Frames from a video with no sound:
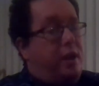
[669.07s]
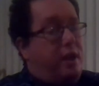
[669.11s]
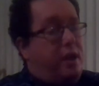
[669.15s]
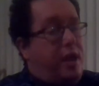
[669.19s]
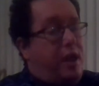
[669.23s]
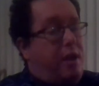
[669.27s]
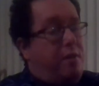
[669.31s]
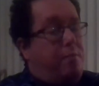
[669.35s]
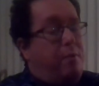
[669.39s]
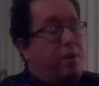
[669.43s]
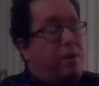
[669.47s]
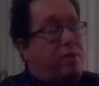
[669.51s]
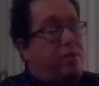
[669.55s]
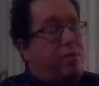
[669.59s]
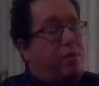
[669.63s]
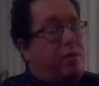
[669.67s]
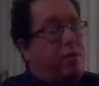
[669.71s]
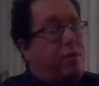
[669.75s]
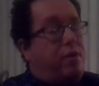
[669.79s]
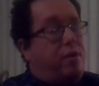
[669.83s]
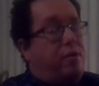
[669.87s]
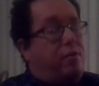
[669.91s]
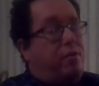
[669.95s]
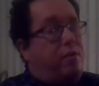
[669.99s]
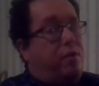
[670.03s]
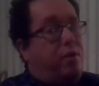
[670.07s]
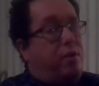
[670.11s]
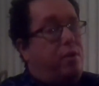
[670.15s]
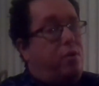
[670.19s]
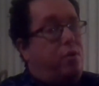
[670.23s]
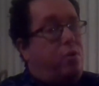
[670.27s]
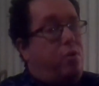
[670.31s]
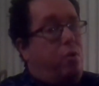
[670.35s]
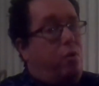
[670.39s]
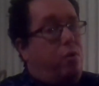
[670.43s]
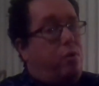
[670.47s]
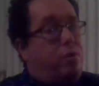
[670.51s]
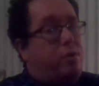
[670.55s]
can be turned into good
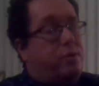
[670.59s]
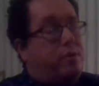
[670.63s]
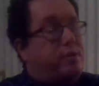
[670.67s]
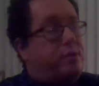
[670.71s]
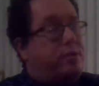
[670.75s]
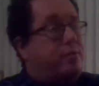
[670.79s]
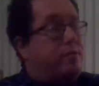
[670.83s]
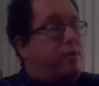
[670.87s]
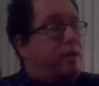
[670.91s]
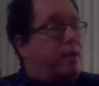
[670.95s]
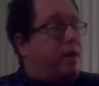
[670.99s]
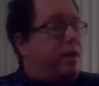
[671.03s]
goals.